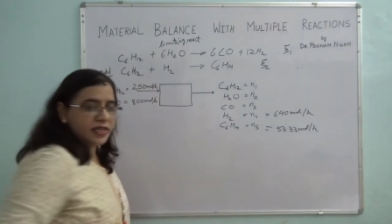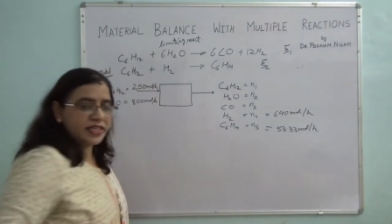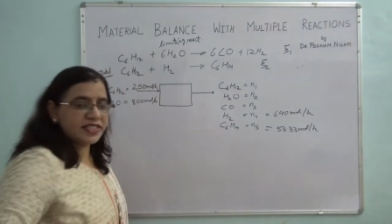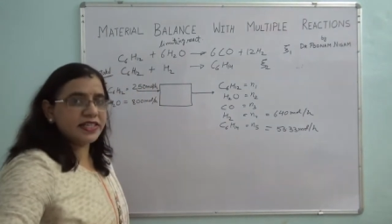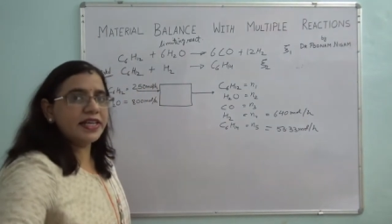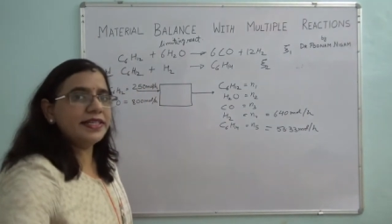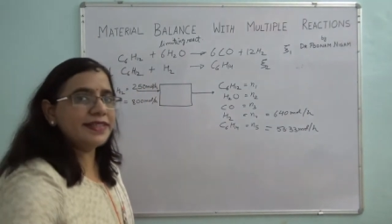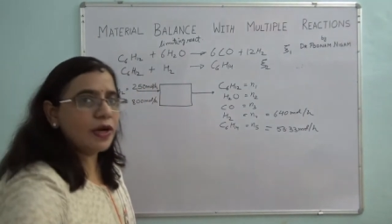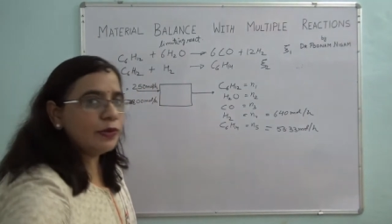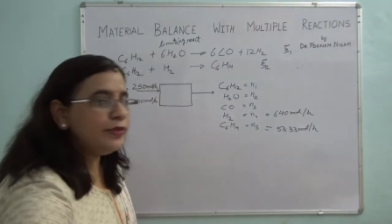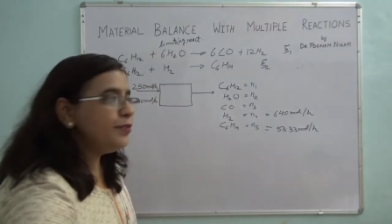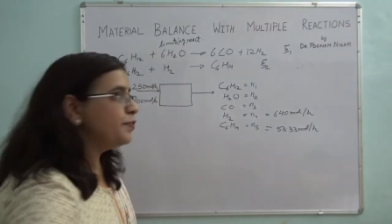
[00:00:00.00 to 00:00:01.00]
let's write
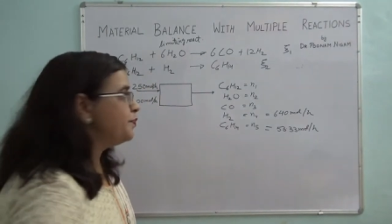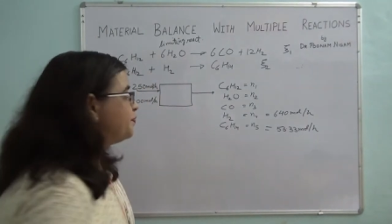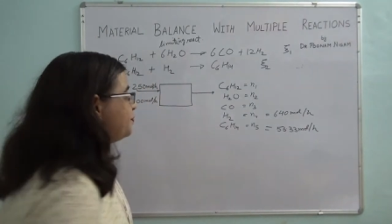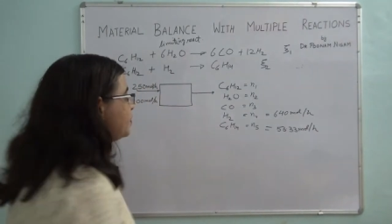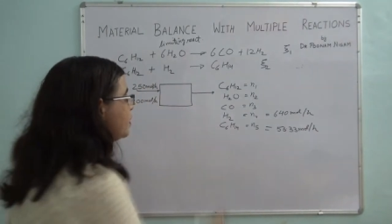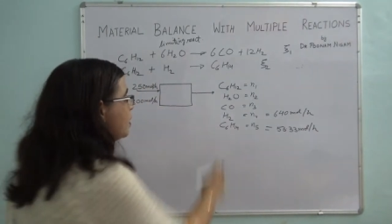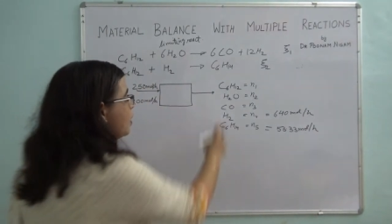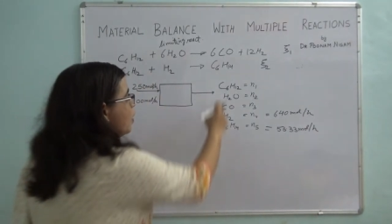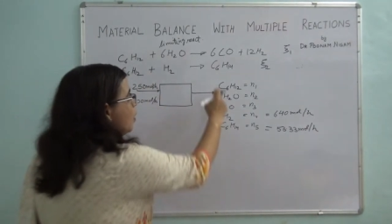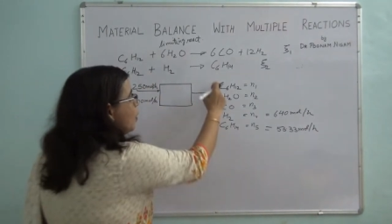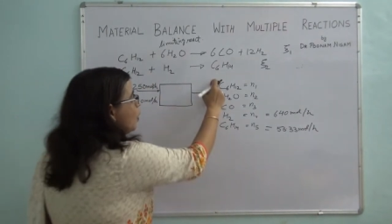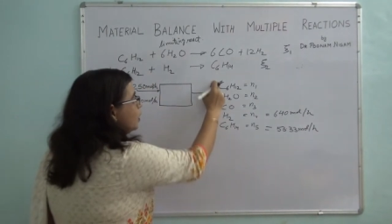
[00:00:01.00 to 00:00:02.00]
down
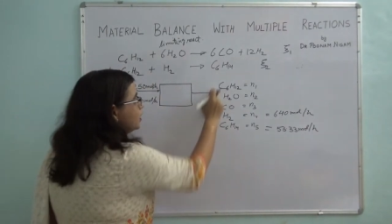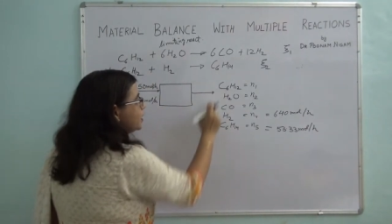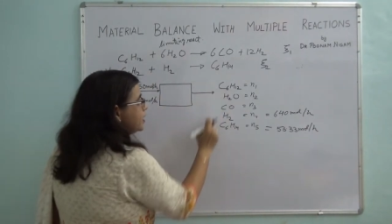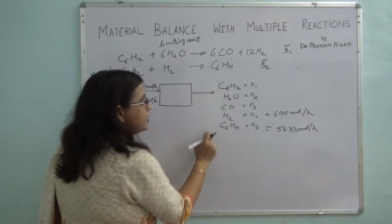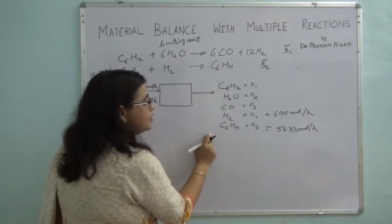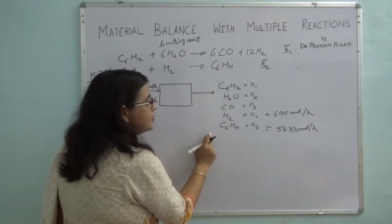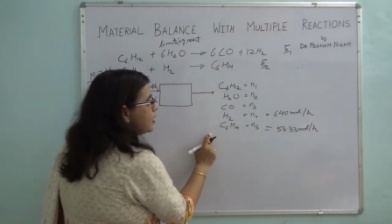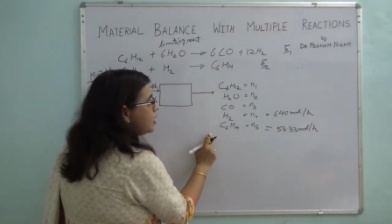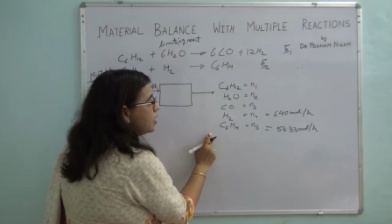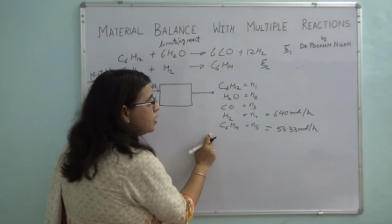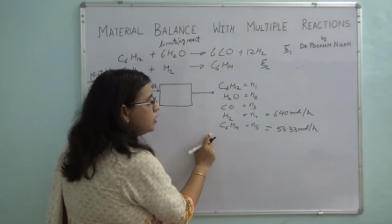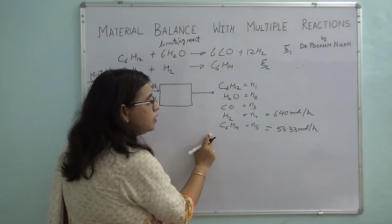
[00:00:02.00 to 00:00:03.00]
all these
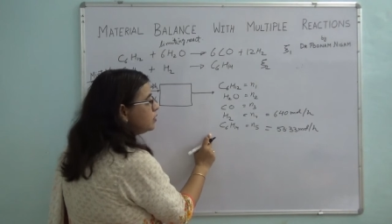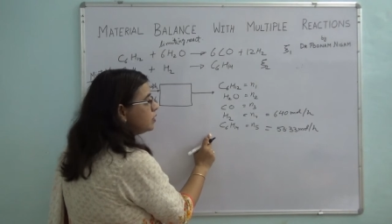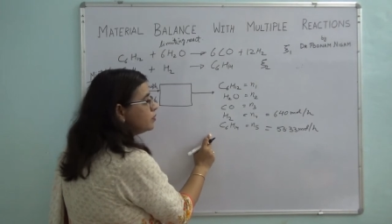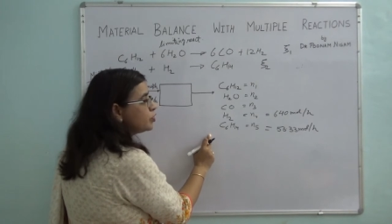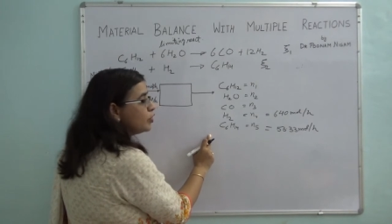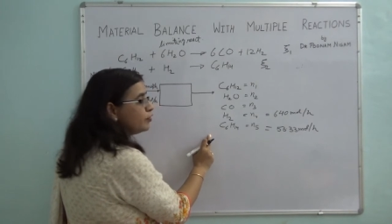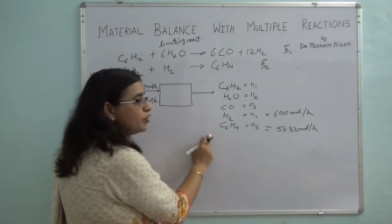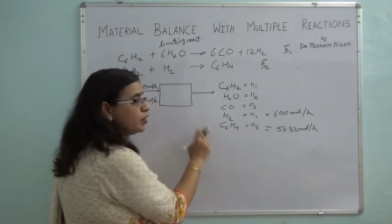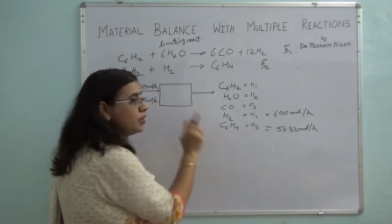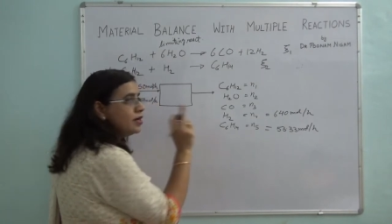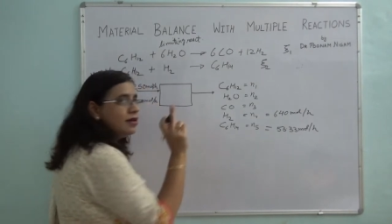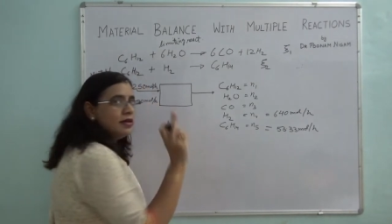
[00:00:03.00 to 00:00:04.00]
in terms of
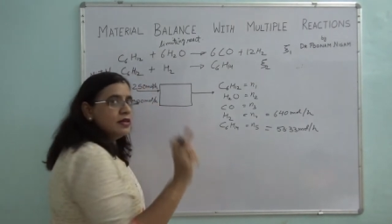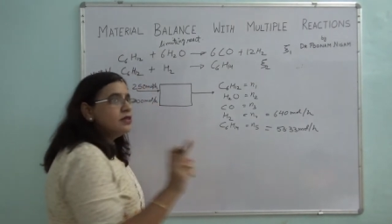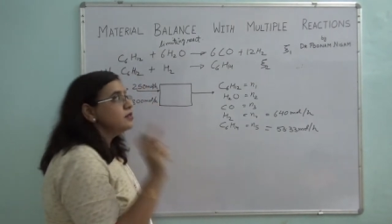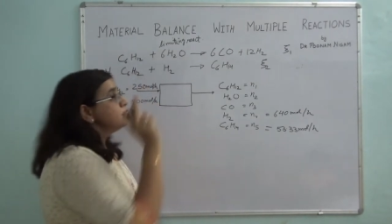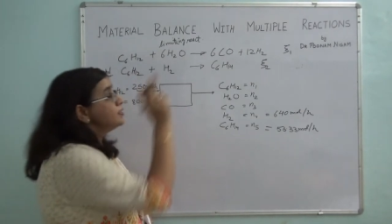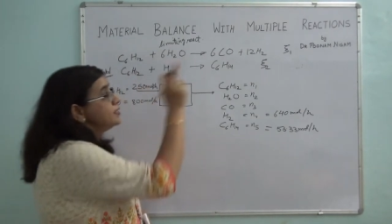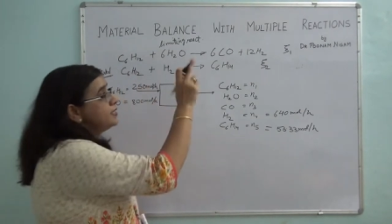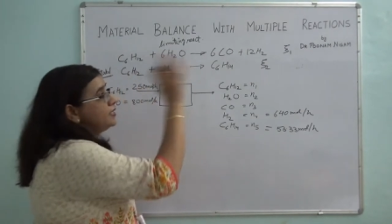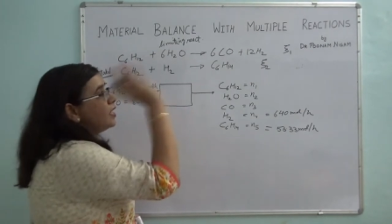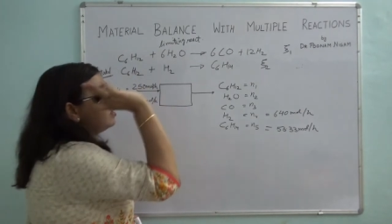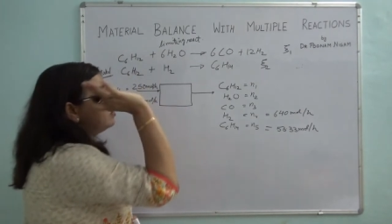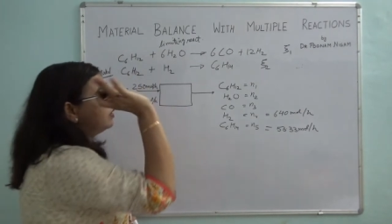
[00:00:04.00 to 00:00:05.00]
your
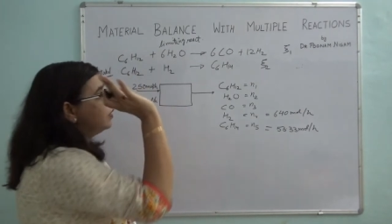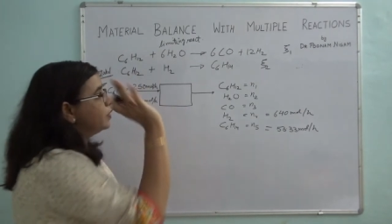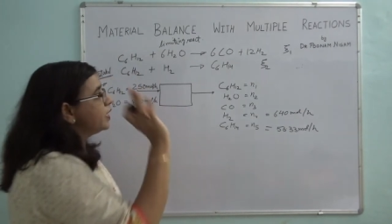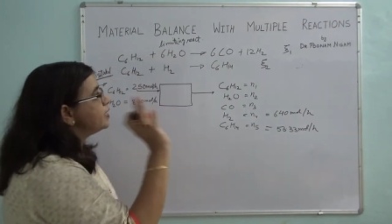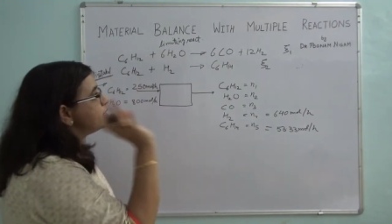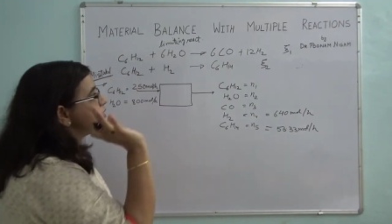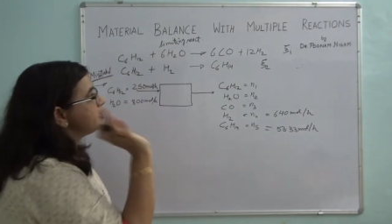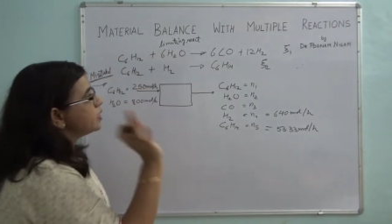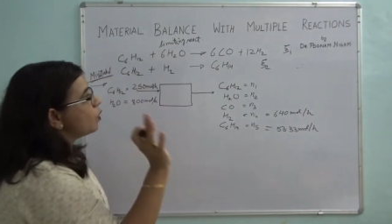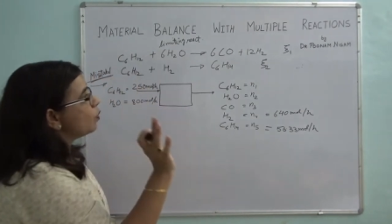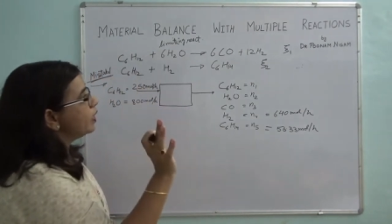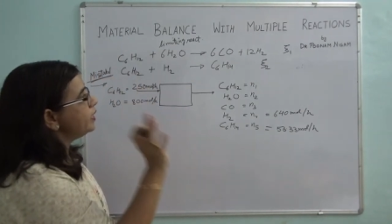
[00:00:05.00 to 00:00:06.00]
zeta. Okay,
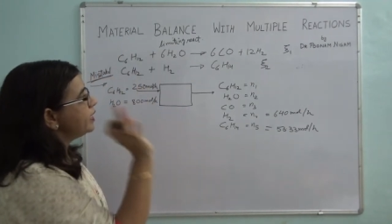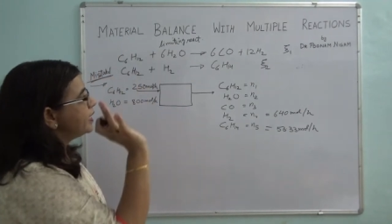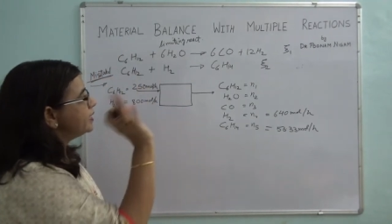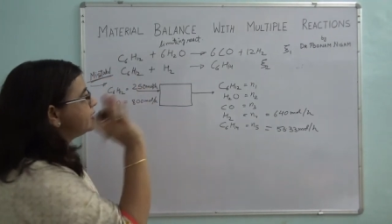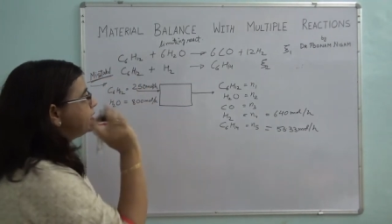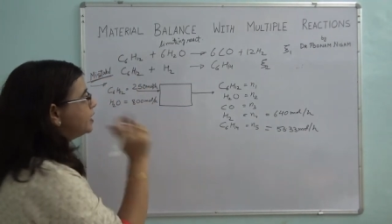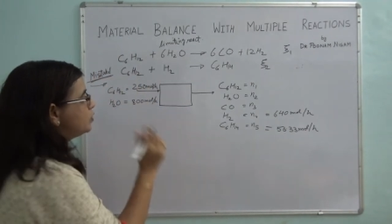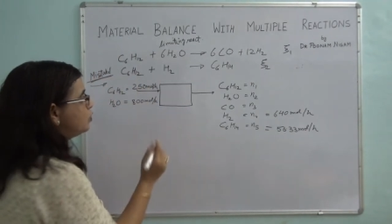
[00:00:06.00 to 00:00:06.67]
zeta one and zeta